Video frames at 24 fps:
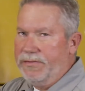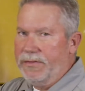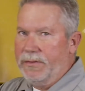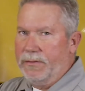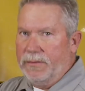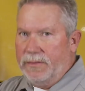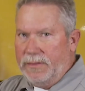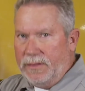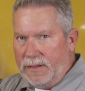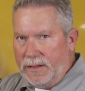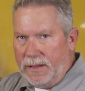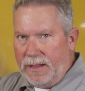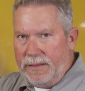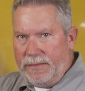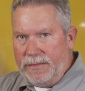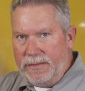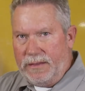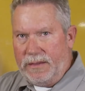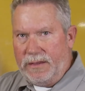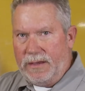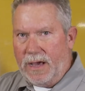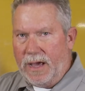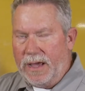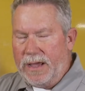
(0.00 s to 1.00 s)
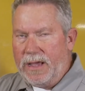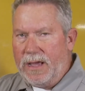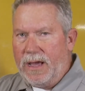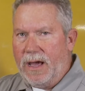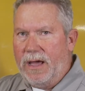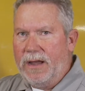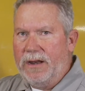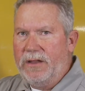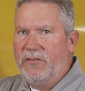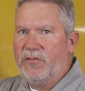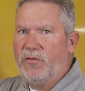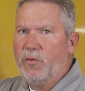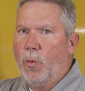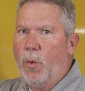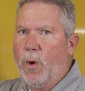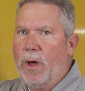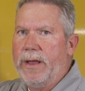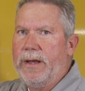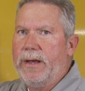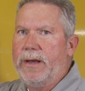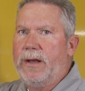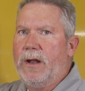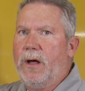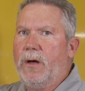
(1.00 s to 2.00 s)
the, the icon is
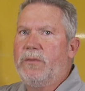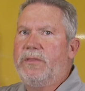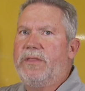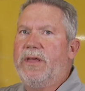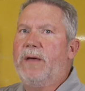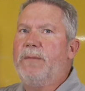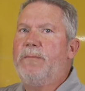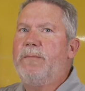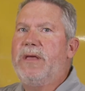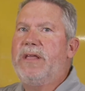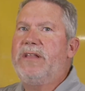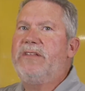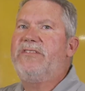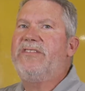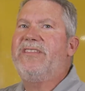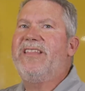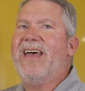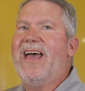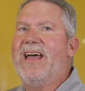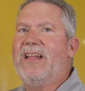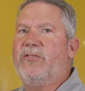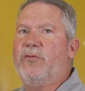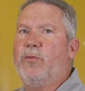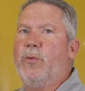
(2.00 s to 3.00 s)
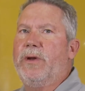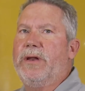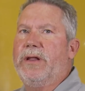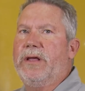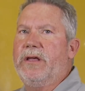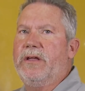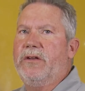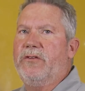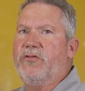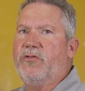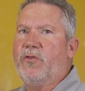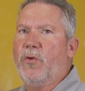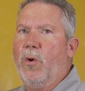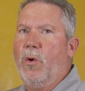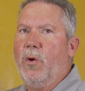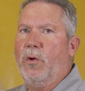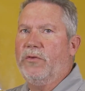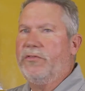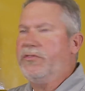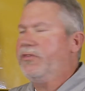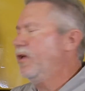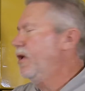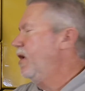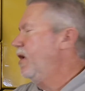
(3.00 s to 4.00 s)
whited out, that means that's what it controls.